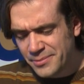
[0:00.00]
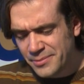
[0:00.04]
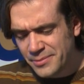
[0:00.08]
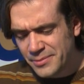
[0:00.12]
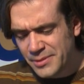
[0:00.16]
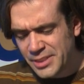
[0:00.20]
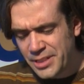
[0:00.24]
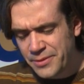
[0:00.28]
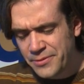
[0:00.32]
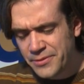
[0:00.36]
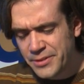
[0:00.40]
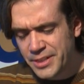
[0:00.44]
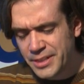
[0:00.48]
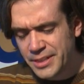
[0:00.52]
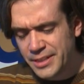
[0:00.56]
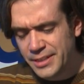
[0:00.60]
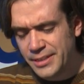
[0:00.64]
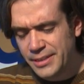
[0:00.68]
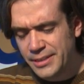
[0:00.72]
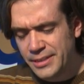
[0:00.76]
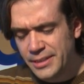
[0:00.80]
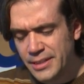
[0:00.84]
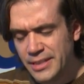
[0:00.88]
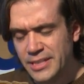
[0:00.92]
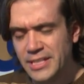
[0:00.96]
definite
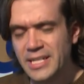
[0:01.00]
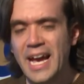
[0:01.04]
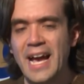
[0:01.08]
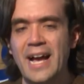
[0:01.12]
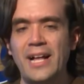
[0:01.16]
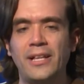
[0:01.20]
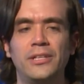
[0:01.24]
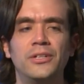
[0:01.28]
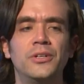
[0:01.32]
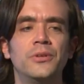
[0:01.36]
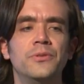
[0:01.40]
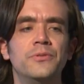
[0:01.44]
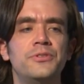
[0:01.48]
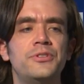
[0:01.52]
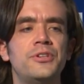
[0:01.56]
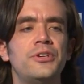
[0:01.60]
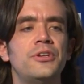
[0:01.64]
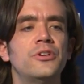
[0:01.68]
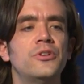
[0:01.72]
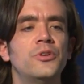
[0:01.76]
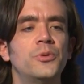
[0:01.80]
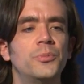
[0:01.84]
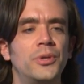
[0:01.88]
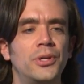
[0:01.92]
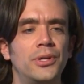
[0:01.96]
gallows
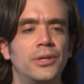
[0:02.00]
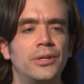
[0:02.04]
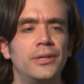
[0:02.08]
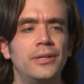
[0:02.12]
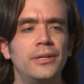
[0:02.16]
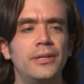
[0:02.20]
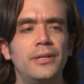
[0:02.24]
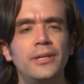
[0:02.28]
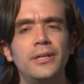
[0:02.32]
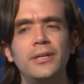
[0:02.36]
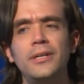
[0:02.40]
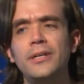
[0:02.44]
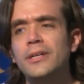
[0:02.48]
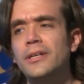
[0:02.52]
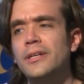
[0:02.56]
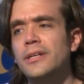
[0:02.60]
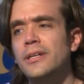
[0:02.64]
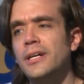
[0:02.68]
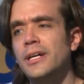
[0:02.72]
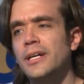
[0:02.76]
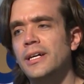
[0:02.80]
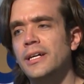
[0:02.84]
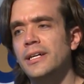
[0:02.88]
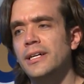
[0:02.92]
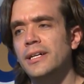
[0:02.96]
humor
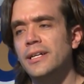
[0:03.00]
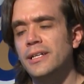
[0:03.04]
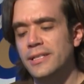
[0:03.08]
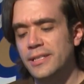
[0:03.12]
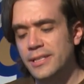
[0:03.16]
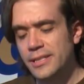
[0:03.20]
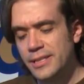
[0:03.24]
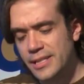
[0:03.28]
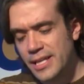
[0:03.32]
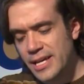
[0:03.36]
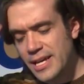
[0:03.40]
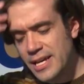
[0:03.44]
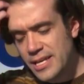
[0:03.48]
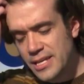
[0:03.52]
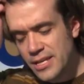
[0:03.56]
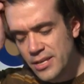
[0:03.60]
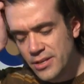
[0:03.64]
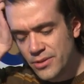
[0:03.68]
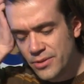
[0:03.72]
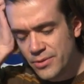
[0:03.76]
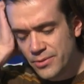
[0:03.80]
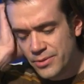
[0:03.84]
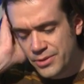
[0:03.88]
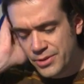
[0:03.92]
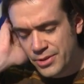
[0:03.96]
uh, that they
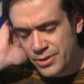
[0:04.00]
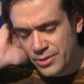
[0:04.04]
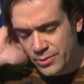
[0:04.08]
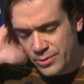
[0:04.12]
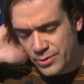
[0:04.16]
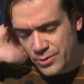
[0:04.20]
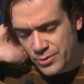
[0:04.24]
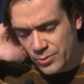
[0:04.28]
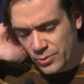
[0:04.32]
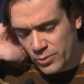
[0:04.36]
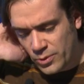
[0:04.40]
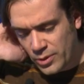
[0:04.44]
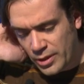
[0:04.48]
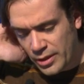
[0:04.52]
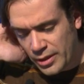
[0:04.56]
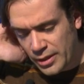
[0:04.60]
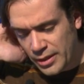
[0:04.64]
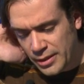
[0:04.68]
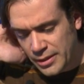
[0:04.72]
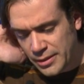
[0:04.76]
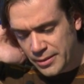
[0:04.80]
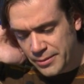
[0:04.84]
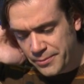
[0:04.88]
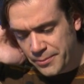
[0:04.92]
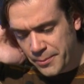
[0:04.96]
use. There was
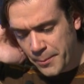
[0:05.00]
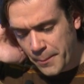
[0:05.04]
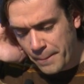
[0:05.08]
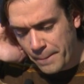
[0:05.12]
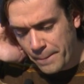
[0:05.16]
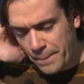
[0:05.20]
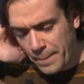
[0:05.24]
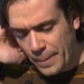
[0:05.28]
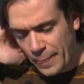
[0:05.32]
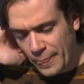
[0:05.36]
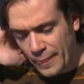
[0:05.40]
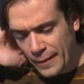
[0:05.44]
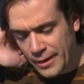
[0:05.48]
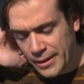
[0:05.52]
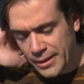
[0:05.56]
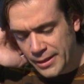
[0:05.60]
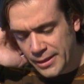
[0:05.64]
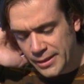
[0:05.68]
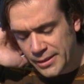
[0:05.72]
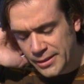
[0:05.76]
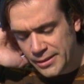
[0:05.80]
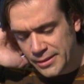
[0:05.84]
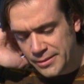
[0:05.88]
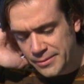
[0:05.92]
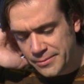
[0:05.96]
one,
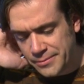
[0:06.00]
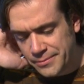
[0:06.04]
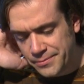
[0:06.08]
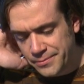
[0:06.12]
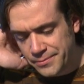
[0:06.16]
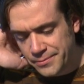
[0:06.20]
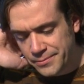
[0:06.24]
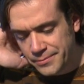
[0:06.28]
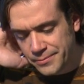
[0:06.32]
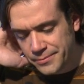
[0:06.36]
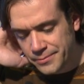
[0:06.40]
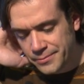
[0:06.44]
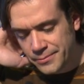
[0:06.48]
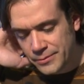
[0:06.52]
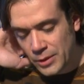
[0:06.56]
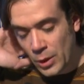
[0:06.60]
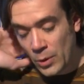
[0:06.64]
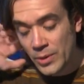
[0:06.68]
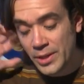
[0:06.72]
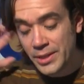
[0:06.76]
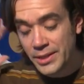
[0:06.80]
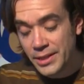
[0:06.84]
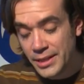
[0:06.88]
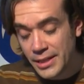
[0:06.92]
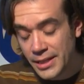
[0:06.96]
uh, oh,
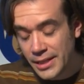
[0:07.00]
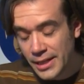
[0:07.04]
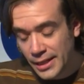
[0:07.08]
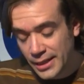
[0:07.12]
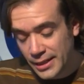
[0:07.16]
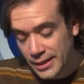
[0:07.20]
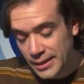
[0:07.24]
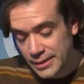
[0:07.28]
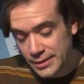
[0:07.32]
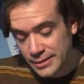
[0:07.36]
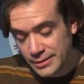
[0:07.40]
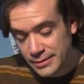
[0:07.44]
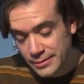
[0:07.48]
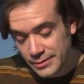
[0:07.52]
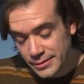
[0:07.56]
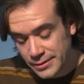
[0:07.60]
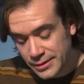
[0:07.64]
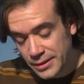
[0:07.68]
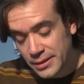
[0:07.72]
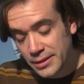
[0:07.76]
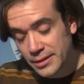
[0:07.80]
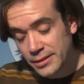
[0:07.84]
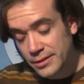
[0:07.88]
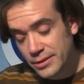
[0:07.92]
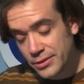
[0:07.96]
in the, uh,
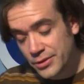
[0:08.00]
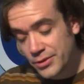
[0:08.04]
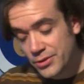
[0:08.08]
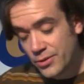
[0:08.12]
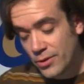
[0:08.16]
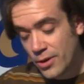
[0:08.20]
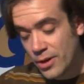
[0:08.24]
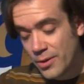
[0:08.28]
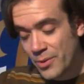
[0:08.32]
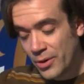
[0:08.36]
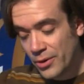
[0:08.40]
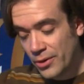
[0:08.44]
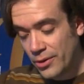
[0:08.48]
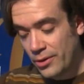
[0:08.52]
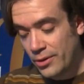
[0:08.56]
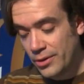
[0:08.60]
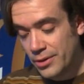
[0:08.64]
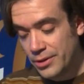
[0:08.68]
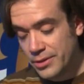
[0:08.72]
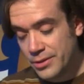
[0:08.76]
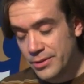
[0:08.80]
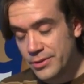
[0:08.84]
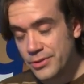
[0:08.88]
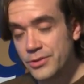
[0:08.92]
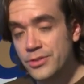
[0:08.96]
the, the story about all
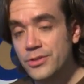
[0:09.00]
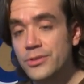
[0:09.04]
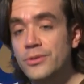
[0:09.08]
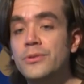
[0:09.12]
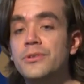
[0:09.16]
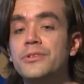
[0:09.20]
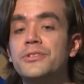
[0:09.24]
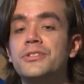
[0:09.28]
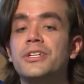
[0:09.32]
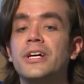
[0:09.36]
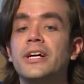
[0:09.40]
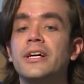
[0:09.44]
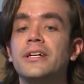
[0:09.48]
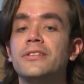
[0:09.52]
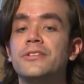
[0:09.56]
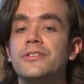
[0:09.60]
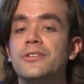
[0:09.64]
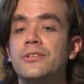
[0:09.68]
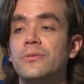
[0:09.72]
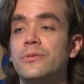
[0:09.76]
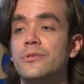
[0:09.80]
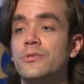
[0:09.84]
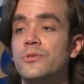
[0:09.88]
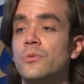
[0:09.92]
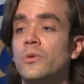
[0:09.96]
the, the suicides,
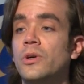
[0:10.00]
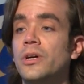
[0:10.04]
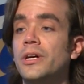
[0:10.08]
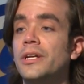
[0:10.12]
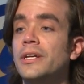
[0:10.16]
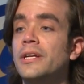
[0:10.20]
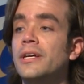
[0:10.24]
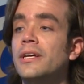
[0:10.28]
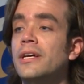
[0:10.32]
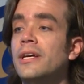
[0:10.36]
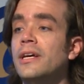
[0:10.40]
there was one